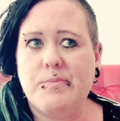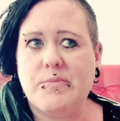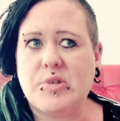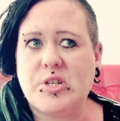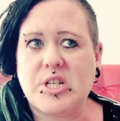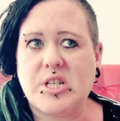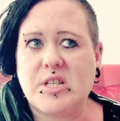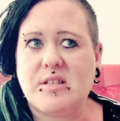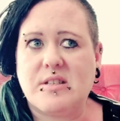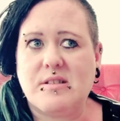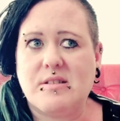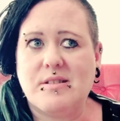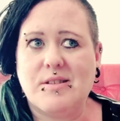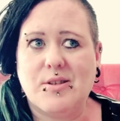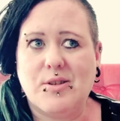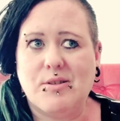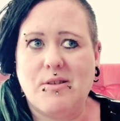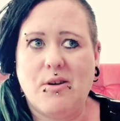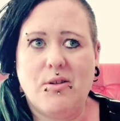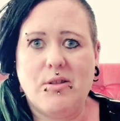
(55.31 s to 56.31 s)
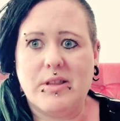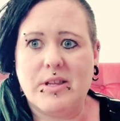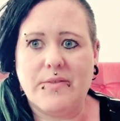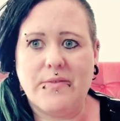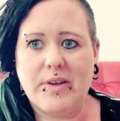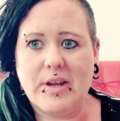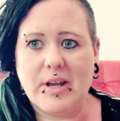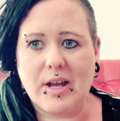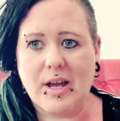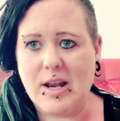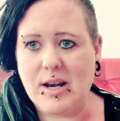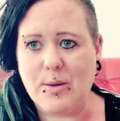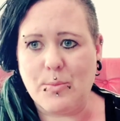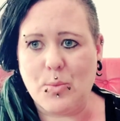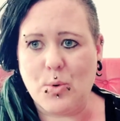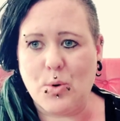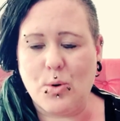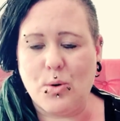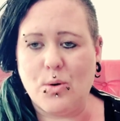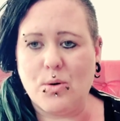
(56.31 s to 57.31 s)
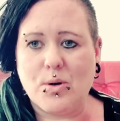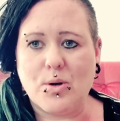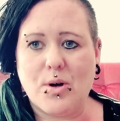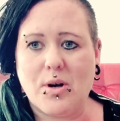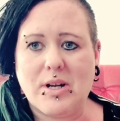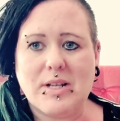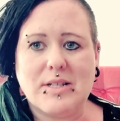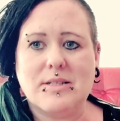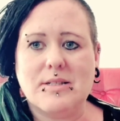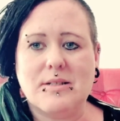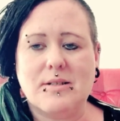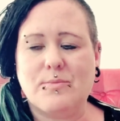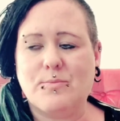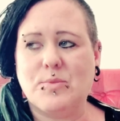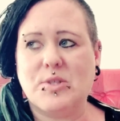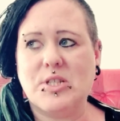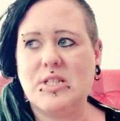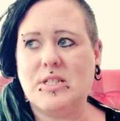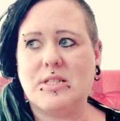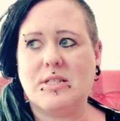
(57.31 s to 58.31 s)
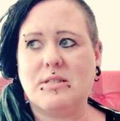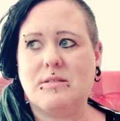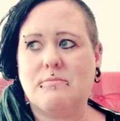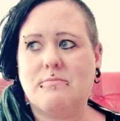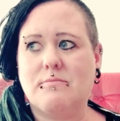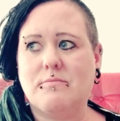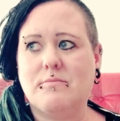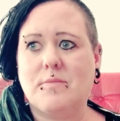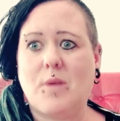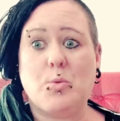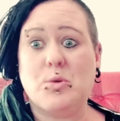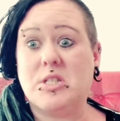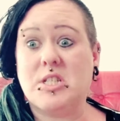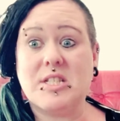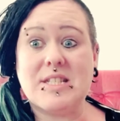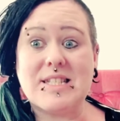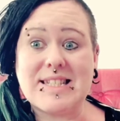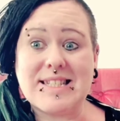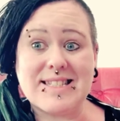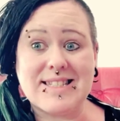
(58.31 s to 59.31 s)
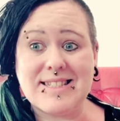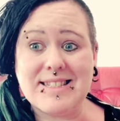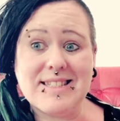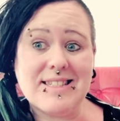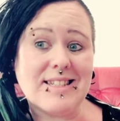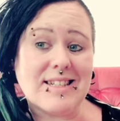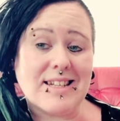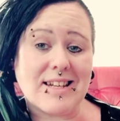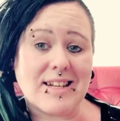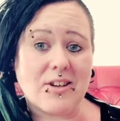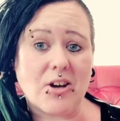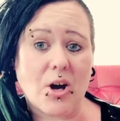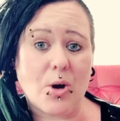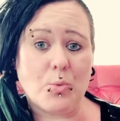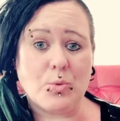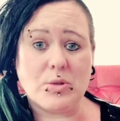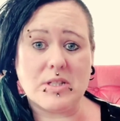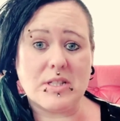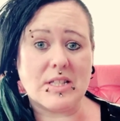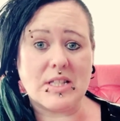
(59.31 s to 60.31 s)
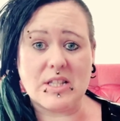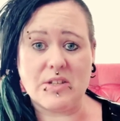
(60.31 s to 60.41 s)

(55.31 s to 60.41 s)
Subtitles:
just not living anymore. I was just existing. I wasn't